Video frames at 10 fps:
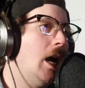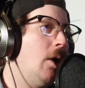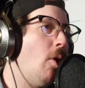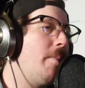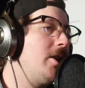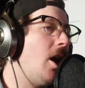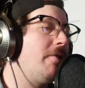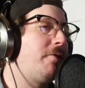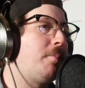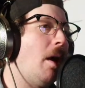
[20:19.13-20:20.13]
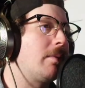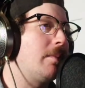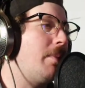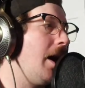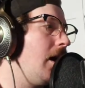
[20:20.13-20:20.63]
And we'll be on for probably
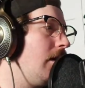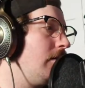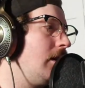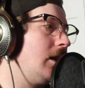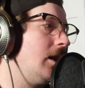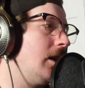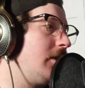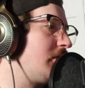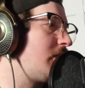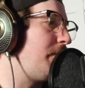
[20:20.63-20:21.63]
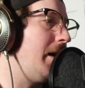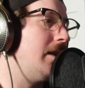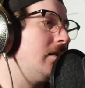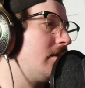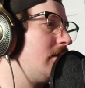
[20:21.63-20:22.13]
about, just
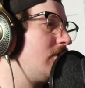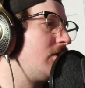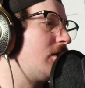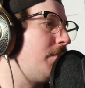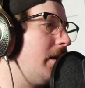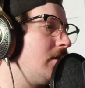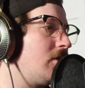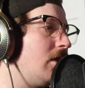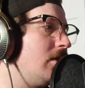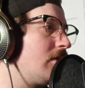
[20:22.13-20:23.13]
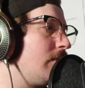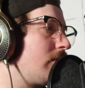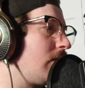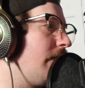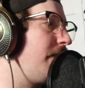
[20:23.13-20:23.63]
depends on some
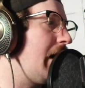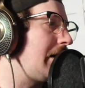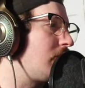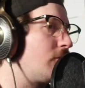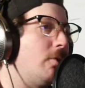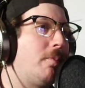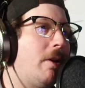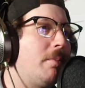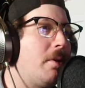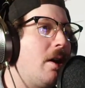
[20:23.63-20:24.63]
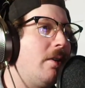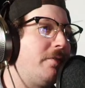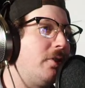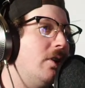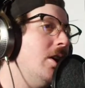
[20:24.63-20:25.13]
certain factors. But we'll probably be on
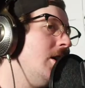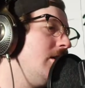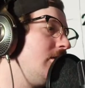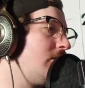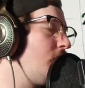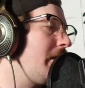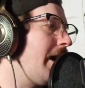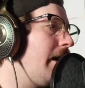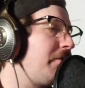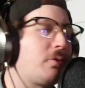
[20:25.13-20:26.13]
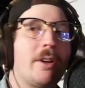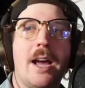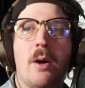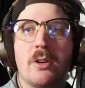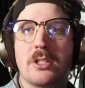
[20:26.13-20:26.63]
for 2.5, 3
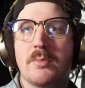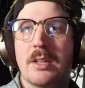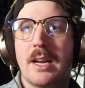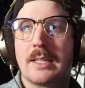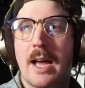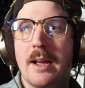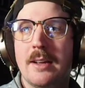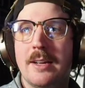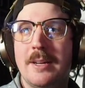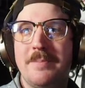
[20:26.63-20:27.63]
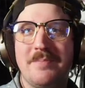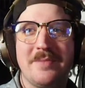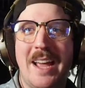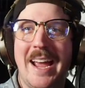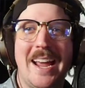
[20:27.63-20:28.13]
hours, something like that.
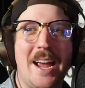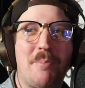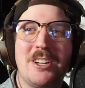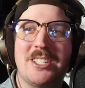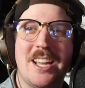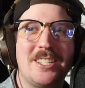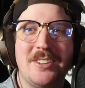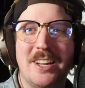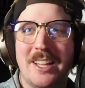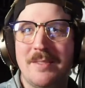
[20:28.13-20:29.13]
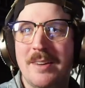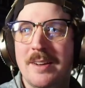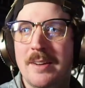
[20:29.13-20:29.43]
Hey, I appreciate you, Dylan.